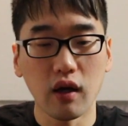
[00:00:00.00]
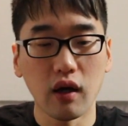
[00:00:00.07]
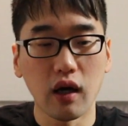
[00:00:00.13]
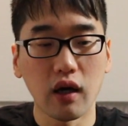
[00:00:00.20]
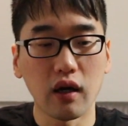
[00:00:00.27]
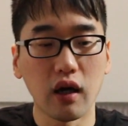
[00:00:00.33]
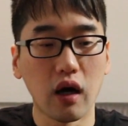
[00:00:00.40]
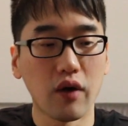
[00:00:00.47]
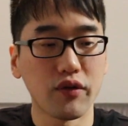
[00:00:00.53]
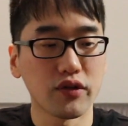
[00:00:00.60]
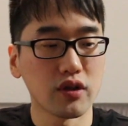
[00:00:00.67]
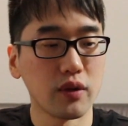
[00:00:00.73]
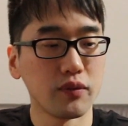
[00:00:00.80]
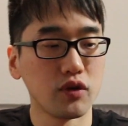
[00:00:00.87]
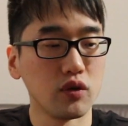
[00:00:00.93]
I'm gonna offer
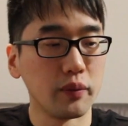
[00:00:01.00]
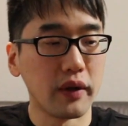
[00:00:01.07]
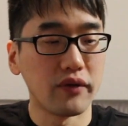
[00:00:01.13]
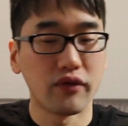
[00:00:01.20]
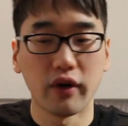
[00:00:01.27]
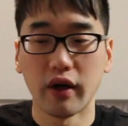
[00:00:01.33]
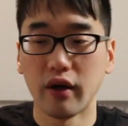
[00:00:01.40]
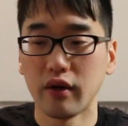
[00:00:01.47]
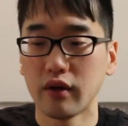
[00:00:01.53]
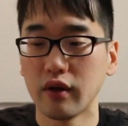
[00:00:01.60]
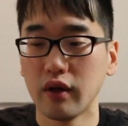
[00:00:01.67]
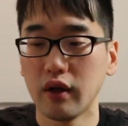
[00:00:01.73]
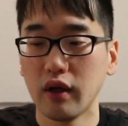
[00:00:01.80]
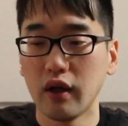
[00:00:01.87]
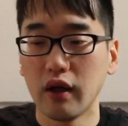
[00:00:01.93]
some to my friend,
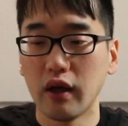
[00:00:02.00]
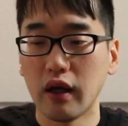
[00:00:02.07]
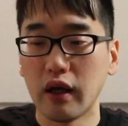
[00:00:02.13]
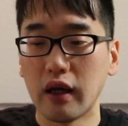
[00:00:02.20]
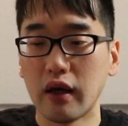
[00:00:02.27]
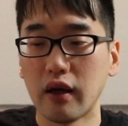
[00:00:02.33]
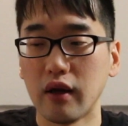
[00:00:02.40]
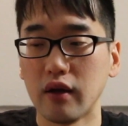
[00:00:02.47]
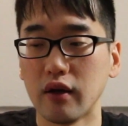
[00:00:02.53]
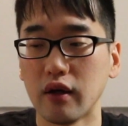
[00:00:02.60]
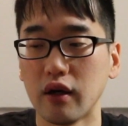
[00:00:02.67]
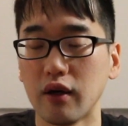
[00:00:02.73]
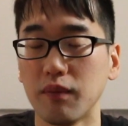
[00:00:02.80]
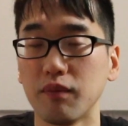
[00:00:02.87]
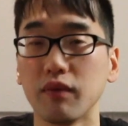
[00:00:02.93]
and
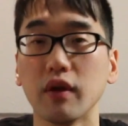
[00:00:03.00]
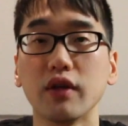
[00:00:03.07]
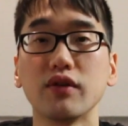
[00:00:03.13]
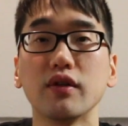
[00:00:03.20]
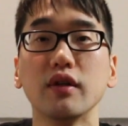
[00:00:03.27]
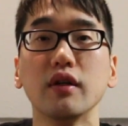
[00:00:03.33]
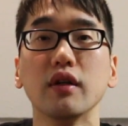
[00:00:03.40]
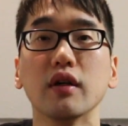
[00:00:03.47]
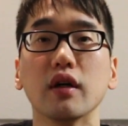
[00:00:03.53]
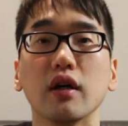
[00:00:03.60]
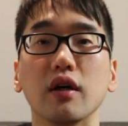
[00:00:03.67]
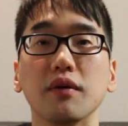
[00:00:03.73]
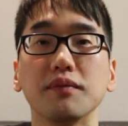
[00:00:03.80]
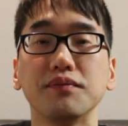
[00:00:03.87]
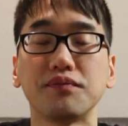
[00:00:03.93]
let's see
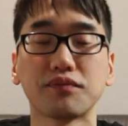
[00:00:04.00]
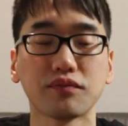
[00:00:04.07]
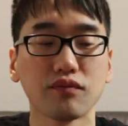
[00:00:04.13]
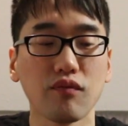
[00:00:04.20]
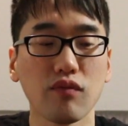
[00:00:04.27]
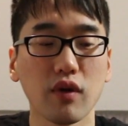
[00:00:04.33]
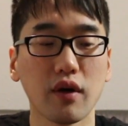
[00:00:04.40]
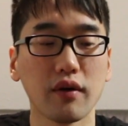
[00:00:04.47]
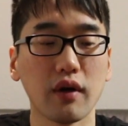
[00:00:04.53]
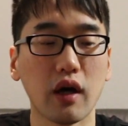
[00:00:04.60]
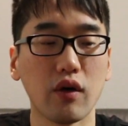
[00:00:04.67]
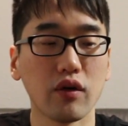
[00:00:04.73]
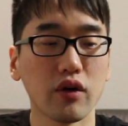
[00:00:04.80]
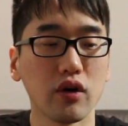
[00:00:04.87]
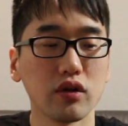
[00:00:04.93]
how
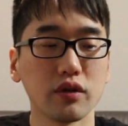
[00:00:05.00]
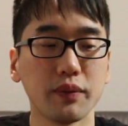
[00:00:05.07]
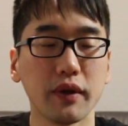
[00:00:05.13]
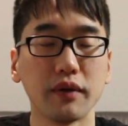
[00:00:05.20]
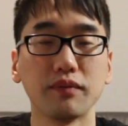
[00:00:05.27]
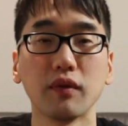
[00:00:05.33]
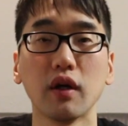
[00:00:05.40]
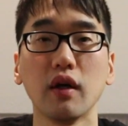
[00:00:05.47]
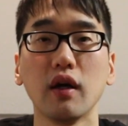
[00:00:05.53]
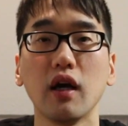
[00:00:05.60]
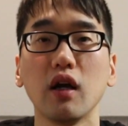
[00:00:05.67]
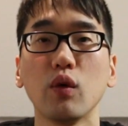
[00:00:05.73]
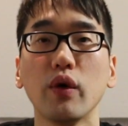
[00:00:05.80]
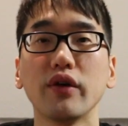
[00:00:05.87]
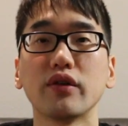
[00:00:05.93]
it goes. But
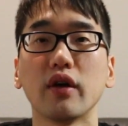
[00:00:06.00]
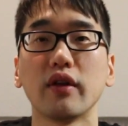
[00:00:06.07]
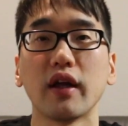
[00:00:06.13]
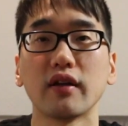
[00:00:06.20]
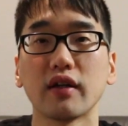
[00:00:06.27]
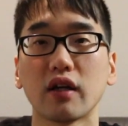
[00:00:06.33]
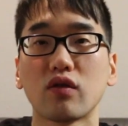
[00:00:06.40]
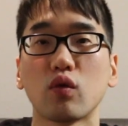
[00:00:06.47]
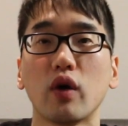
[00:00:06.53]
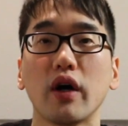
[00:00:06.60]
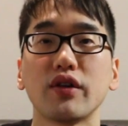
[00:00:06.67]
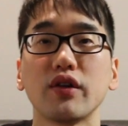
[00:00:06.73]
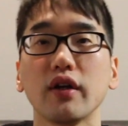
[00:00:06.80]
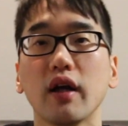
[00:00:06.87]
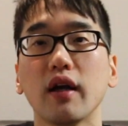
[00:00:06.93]
anyways, thanks guys for
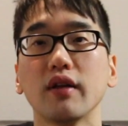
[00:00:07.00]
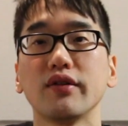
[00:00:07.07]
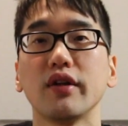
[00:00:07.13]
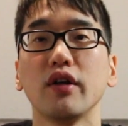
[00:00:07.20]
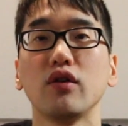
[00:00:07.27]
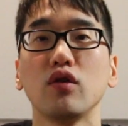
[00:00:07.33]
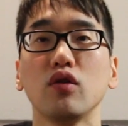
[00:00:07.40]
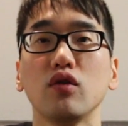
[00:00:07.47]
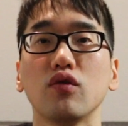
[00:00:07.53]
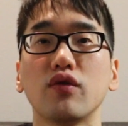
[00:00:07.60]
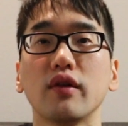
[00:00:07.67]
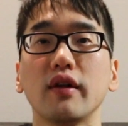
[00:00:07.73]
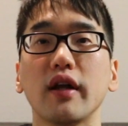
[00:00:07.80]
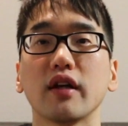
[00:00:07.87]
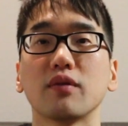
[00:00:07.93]
watching, and stay tuned for
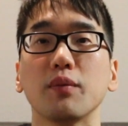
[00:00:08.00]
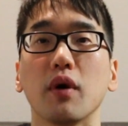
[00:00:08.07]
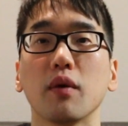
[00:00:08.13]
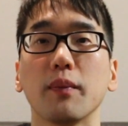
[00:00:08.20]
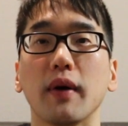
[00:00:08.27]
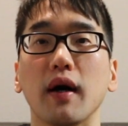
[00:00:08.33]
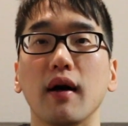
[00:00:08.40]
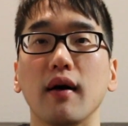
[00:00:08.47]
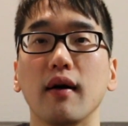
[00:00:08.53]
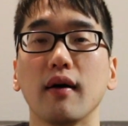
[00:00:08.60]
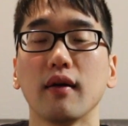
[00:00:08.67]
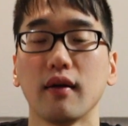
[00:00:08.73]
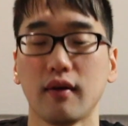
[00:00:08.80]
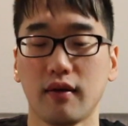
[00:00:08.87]
the next mukbang.